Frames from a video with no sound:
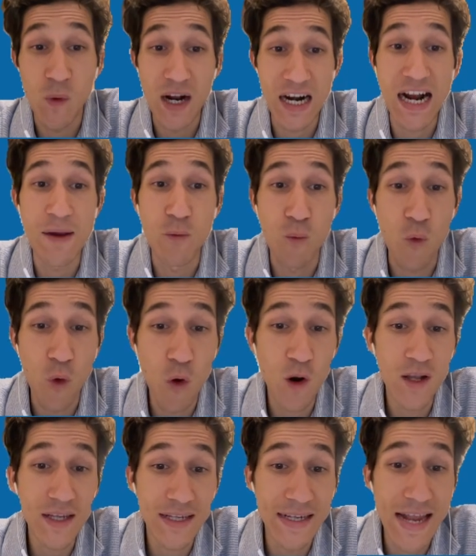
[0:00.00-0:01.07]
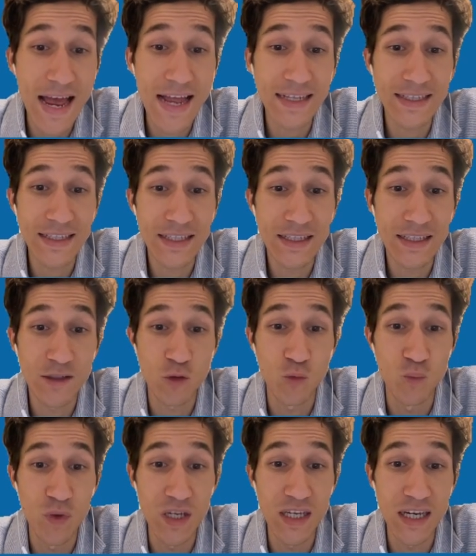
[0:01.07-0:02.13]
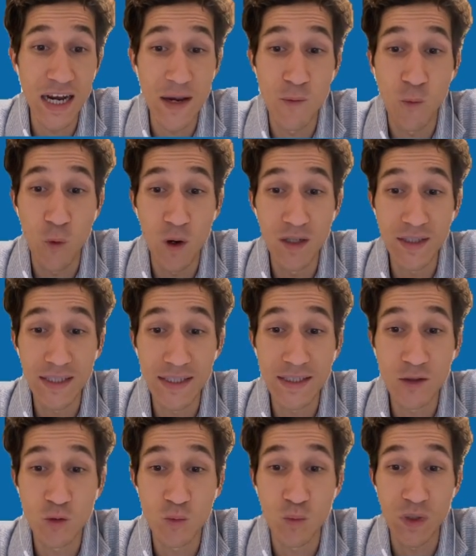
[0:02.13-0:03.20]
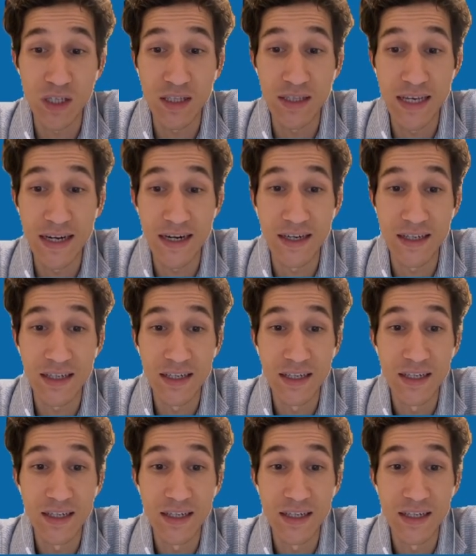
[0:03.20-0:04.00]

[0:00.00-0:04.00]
where I wanted to be. I wanted to be there.